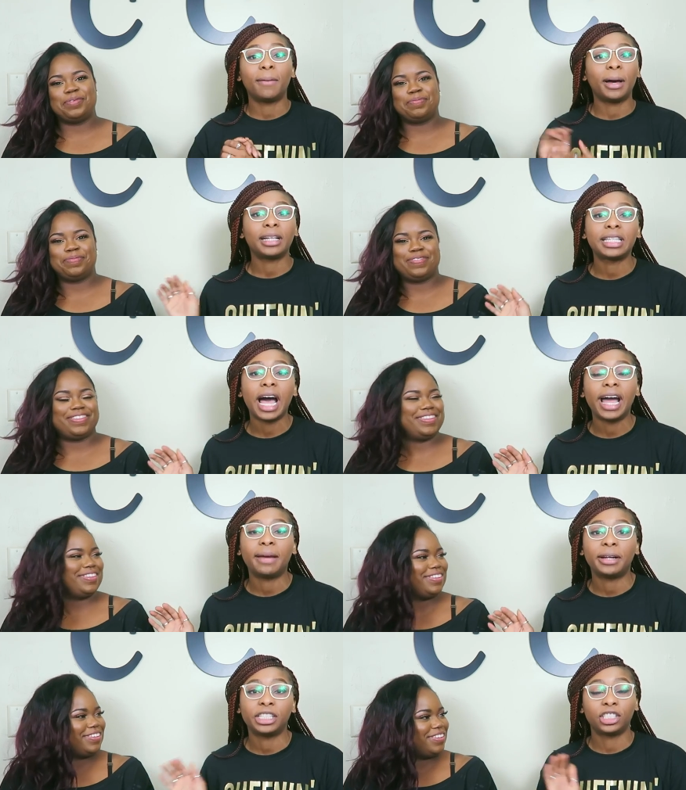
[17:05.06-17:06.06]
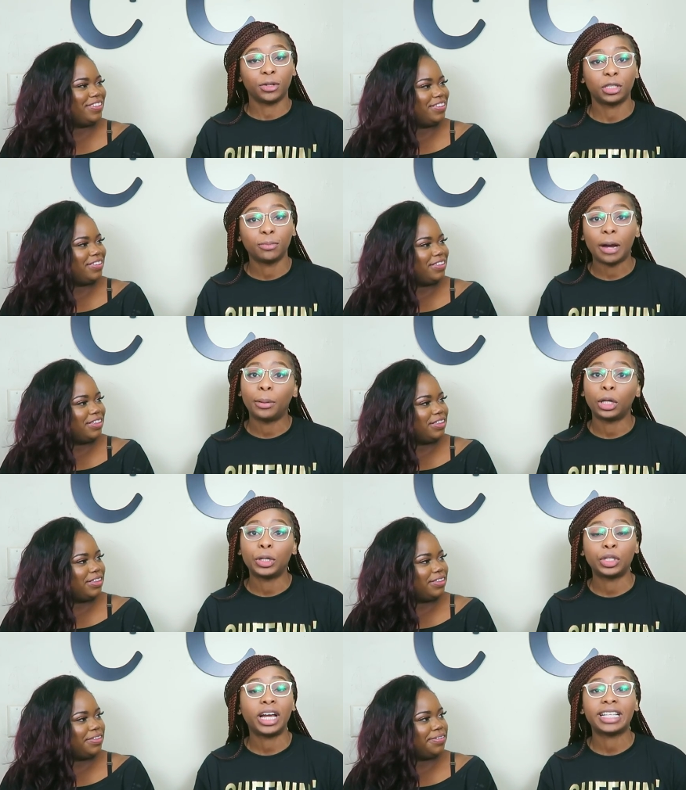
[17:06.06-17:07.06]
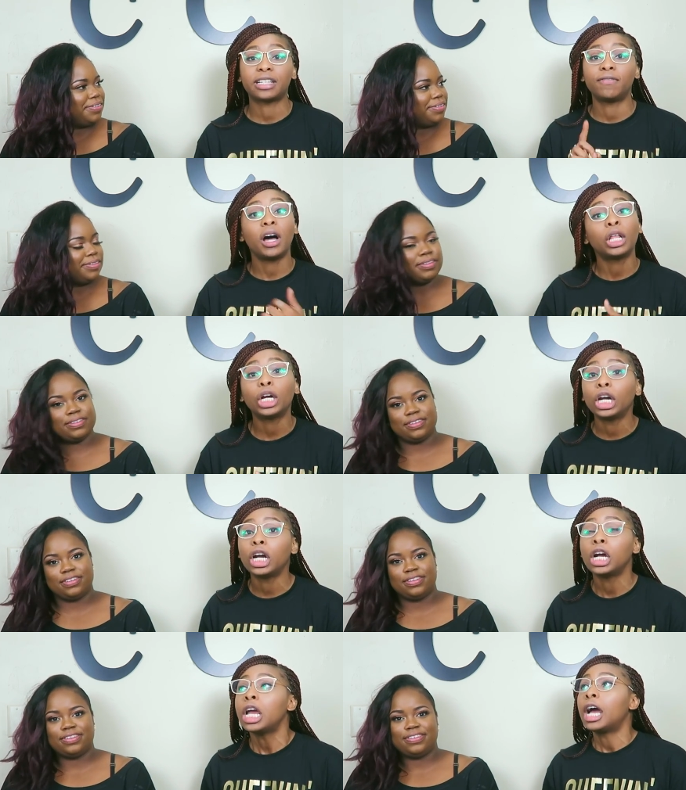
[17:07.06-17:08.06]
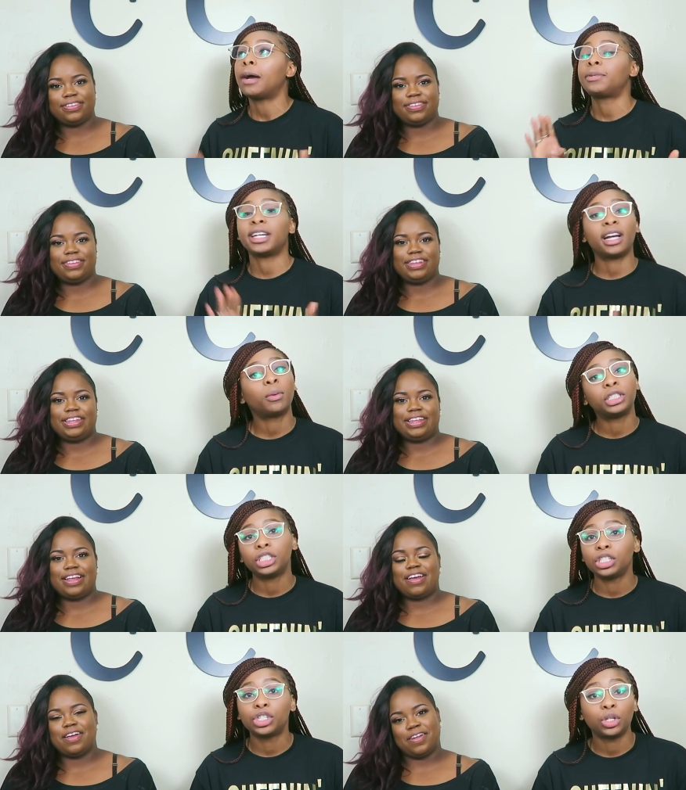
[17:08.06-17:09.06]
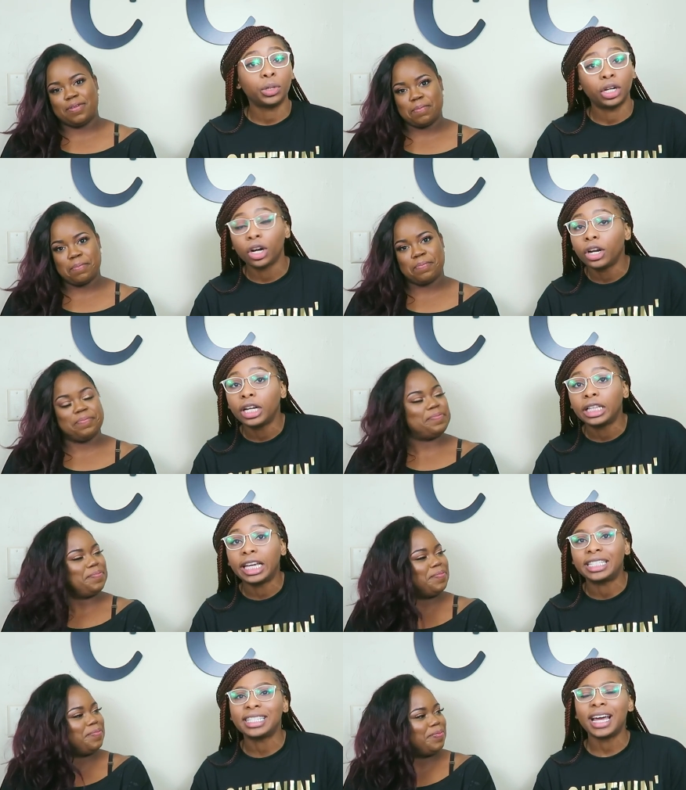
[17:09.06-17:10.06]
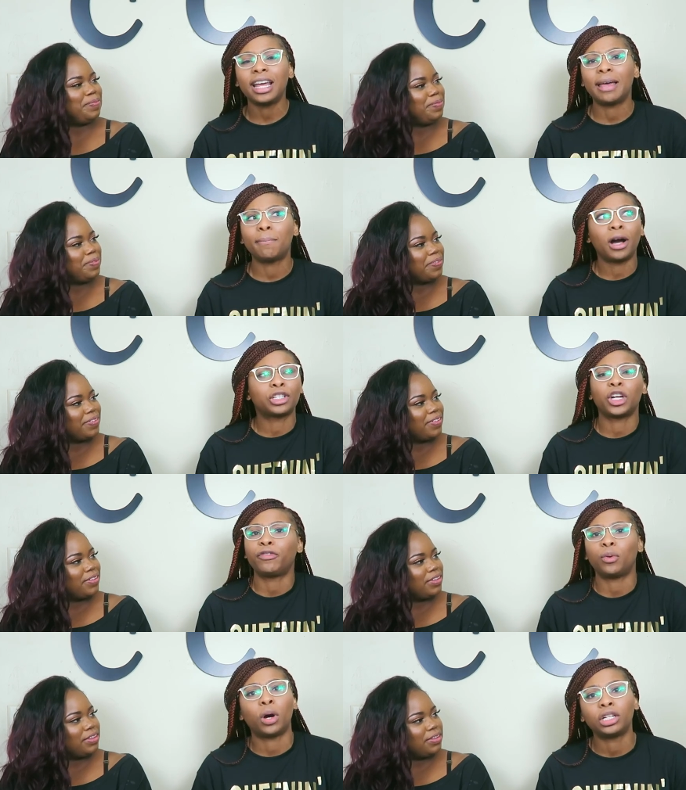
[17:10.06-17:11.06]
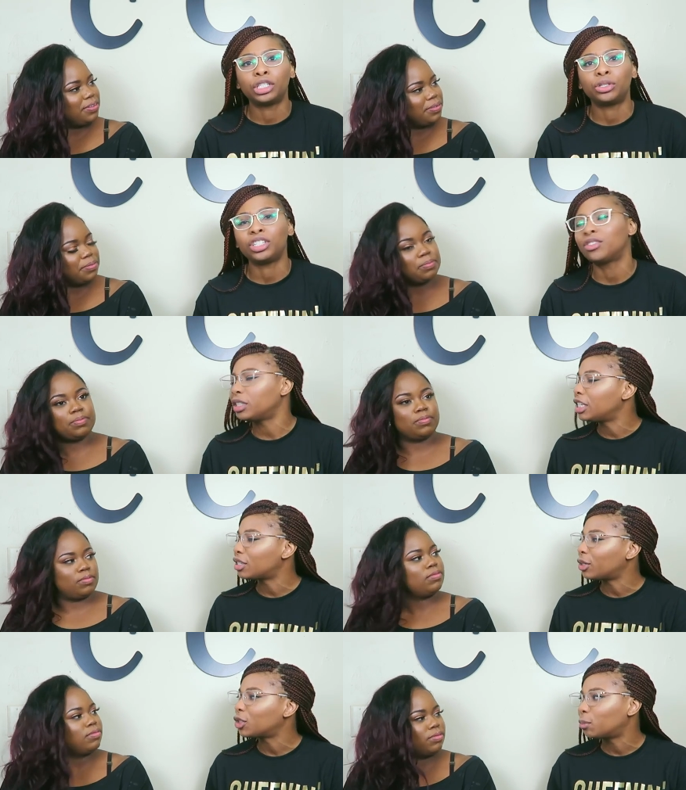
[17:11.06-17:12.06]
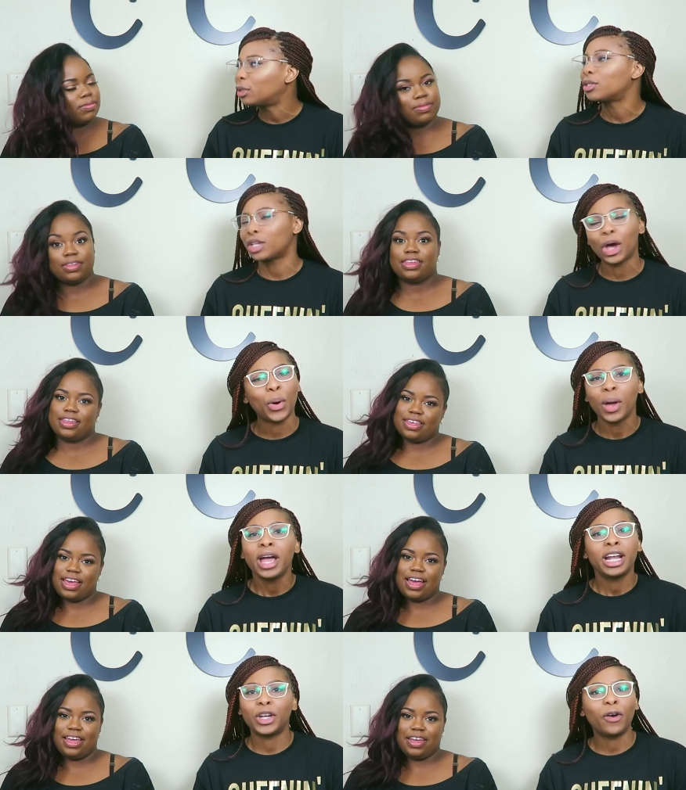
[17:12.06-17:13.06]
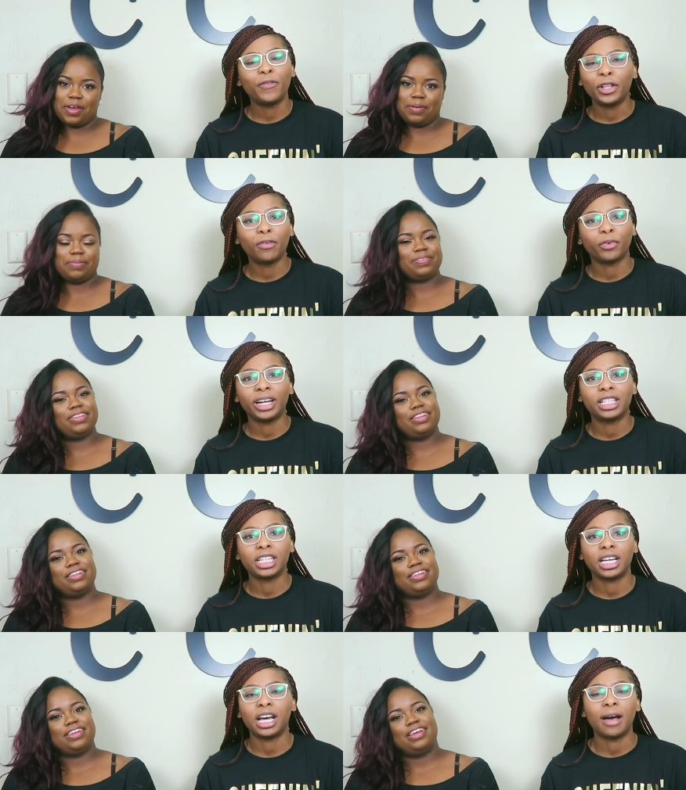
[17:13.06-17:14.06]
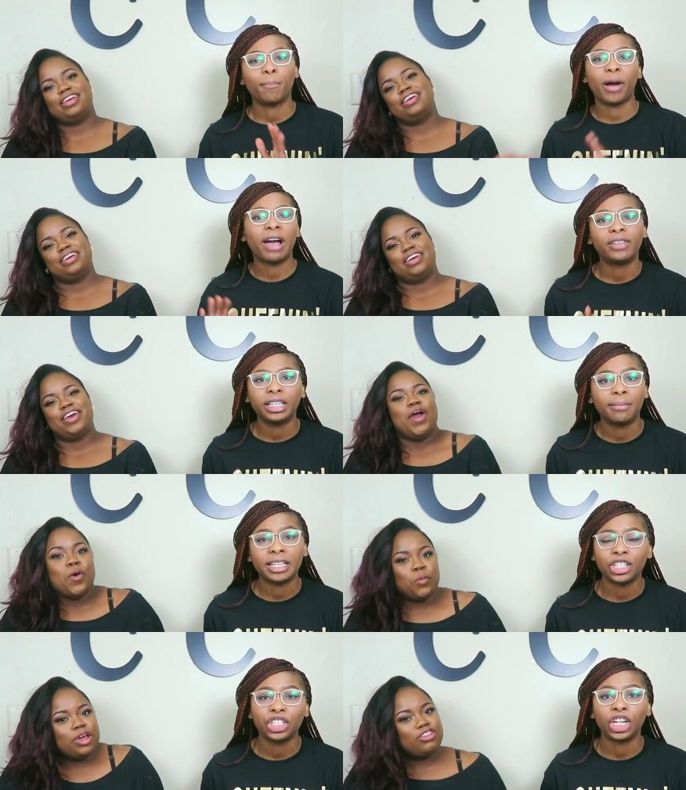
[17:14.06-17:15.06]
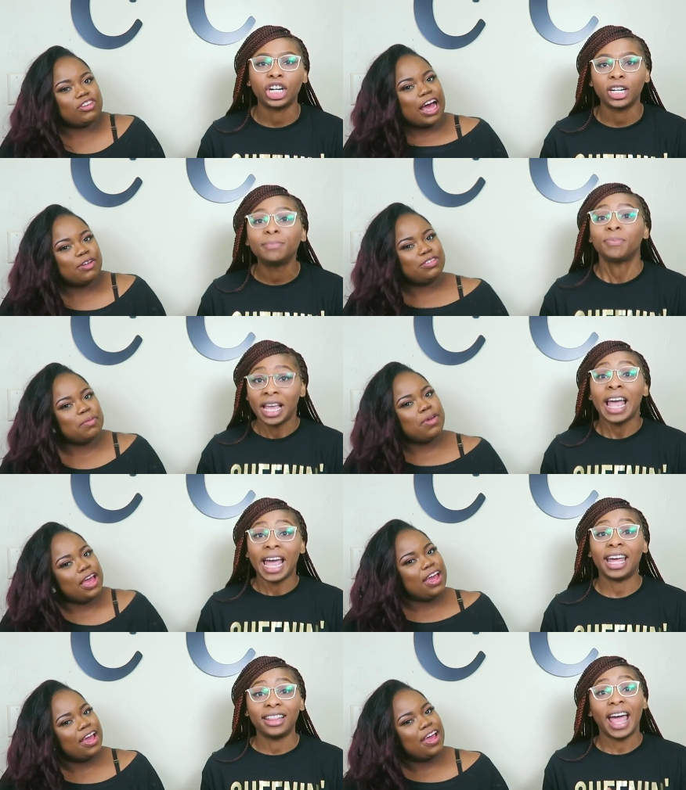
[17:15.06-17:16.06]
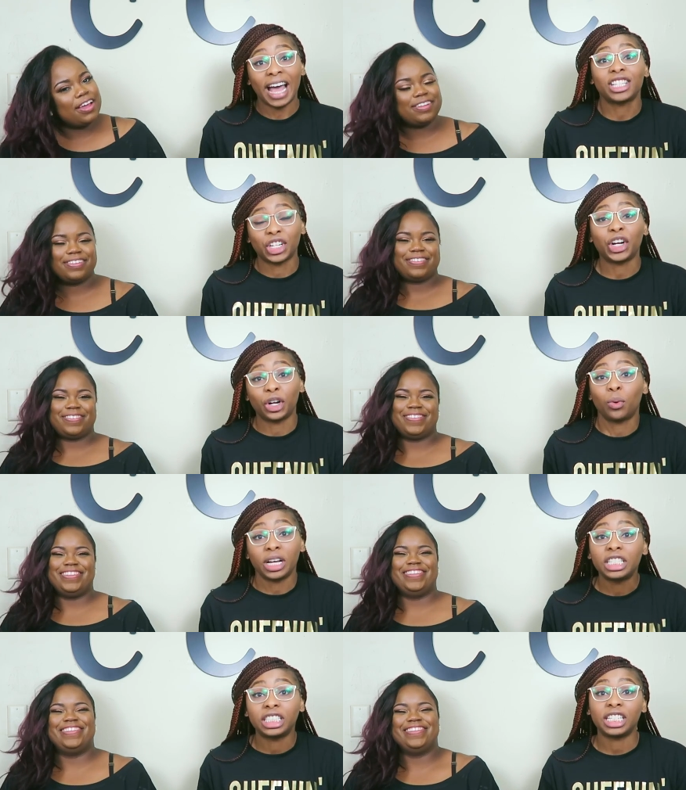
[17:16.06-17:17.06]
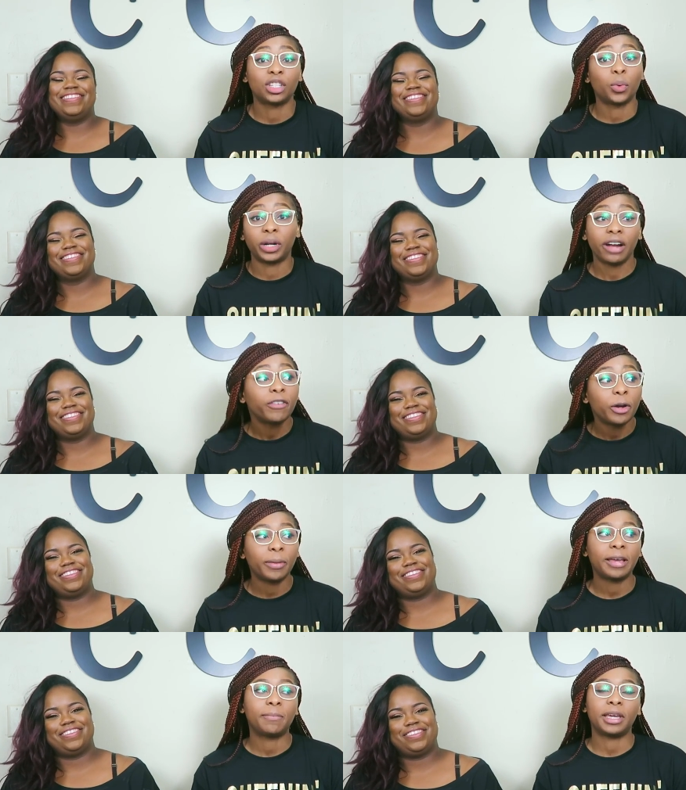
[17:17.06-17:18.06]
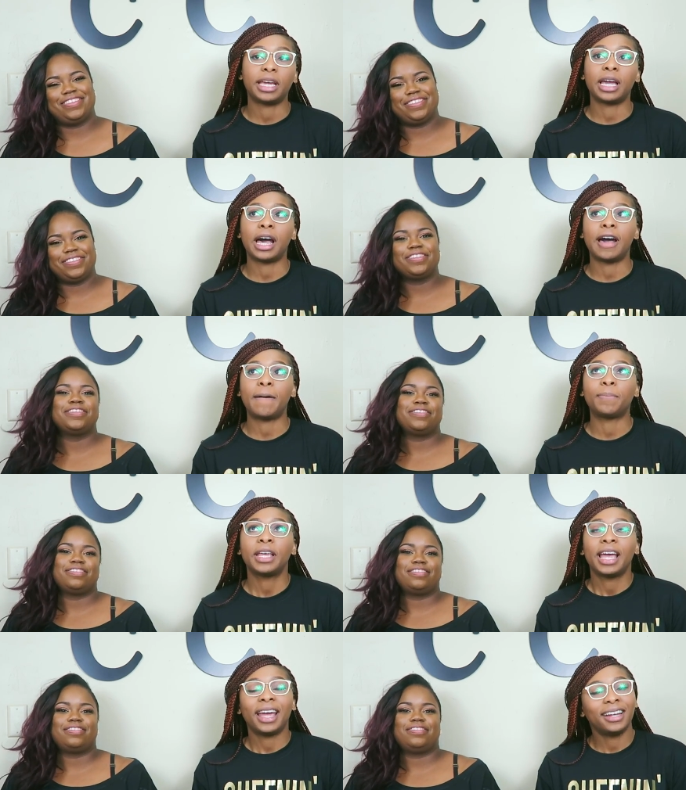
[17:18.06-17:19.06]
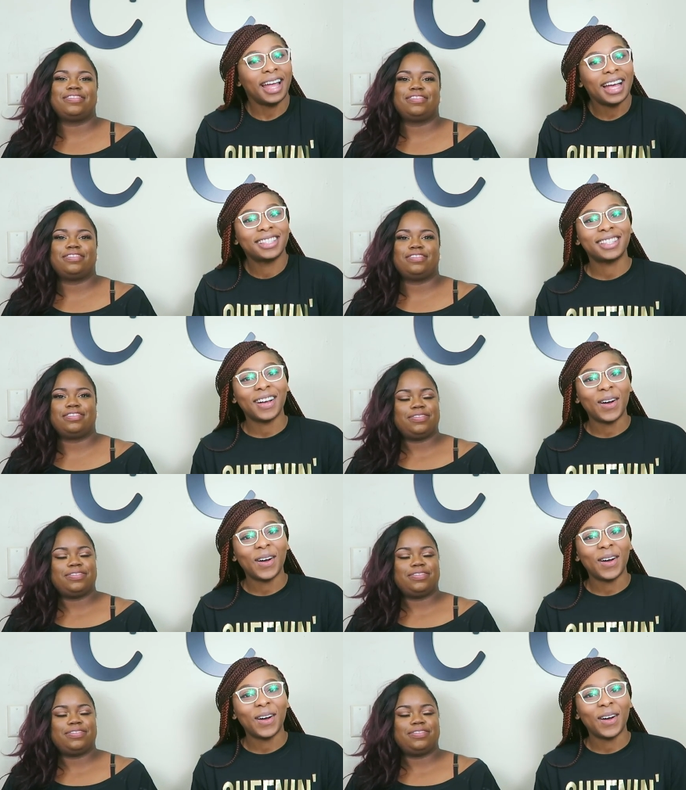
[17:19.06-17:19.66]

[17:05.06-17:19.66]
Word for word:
Speaker 1: about Ty in my description bar below, so you guys can follow her, um, check out what she's doing currently, and just kind of inbox her if you want to. She's really sociable, so don't feel afraid to um, privately message Reach her out to me. and ask her questions or whatever it may be. Um, and yeah, so